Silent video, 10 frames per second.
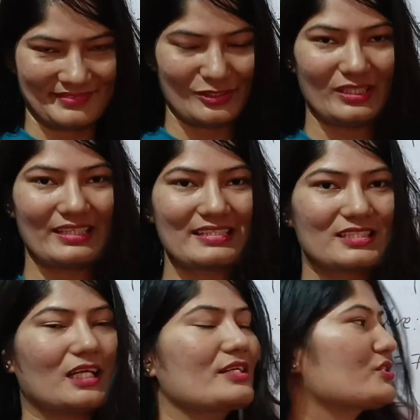So let's
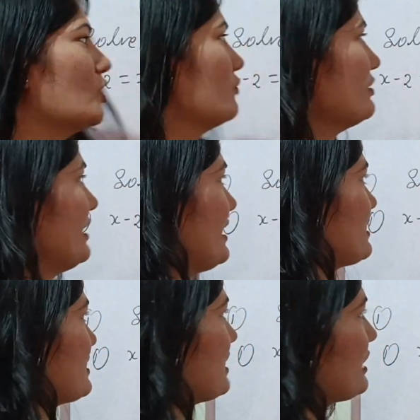start solving
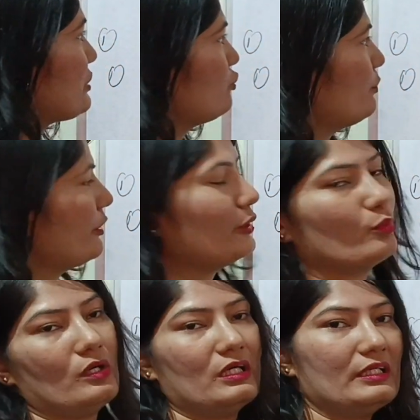exercise
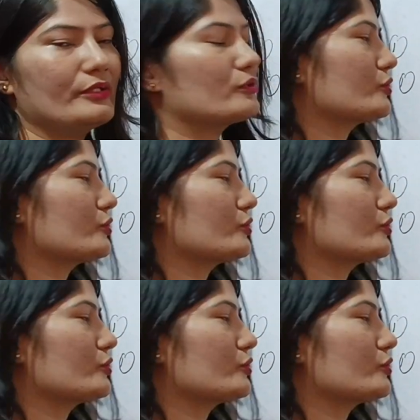2.1,